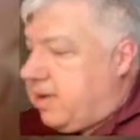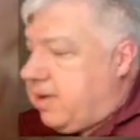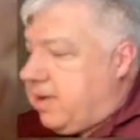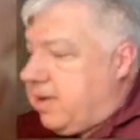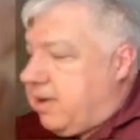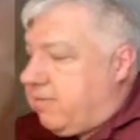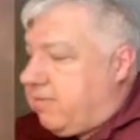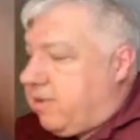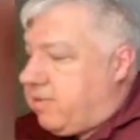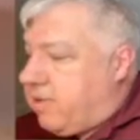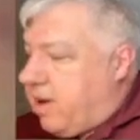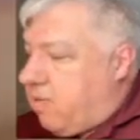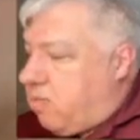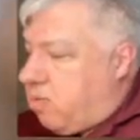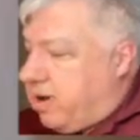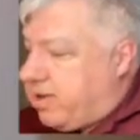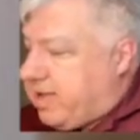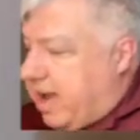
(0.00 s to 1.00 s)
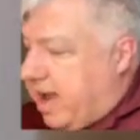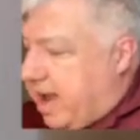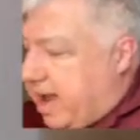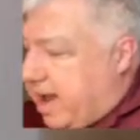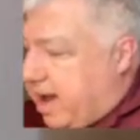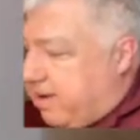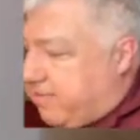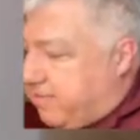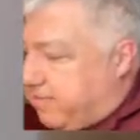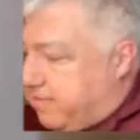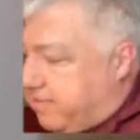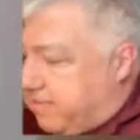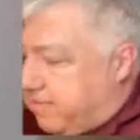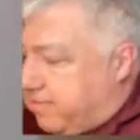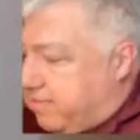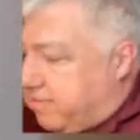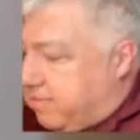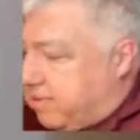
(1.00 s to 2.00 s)
When at 1/2,
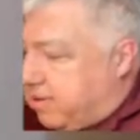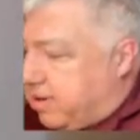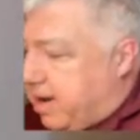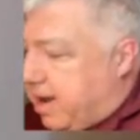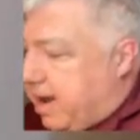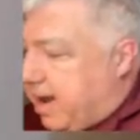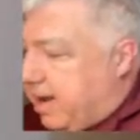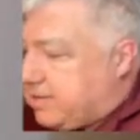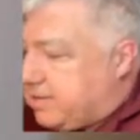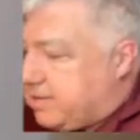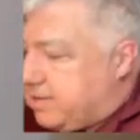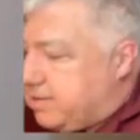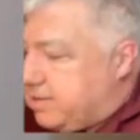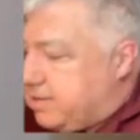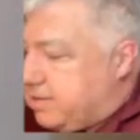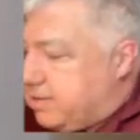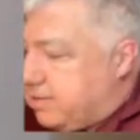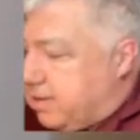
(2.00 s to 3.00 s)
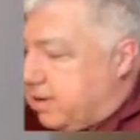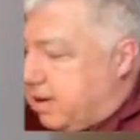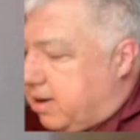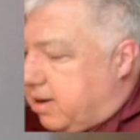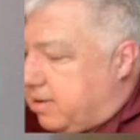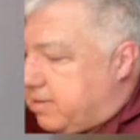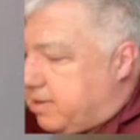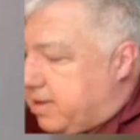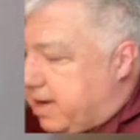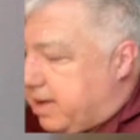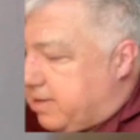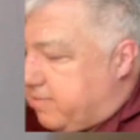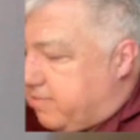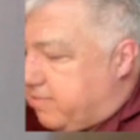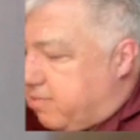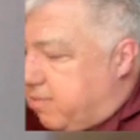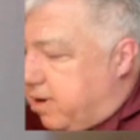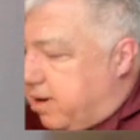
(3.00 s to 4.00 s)
we're at
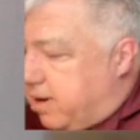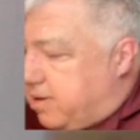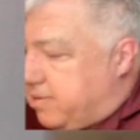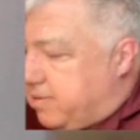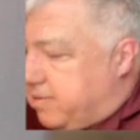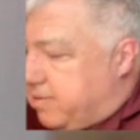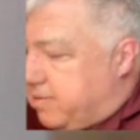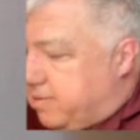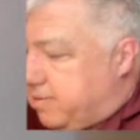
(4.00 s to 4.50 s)
-1,